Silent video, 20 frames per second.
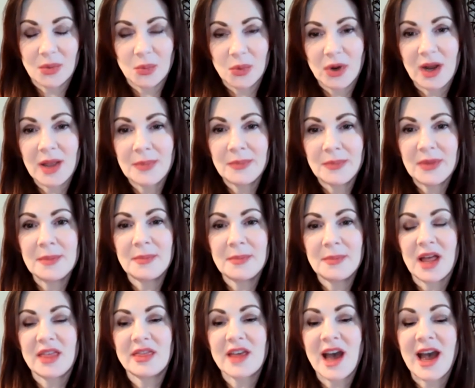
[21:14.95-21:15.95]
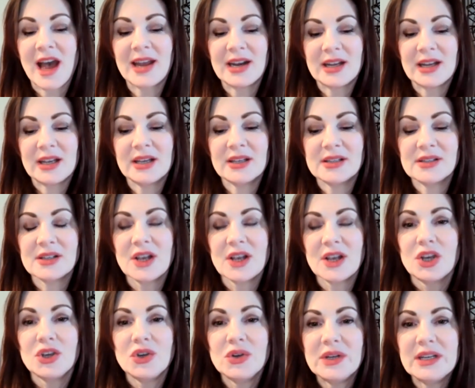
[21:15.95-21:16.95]
And what I mean by that is
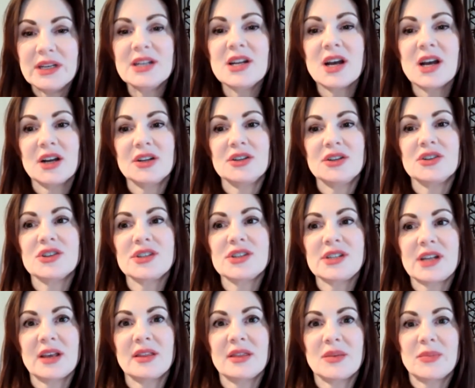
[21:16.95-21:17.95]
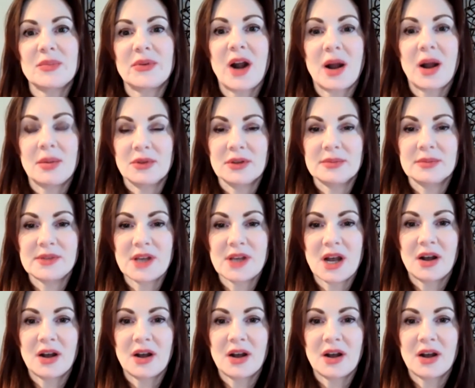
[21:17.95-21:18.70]
you need to understand the problems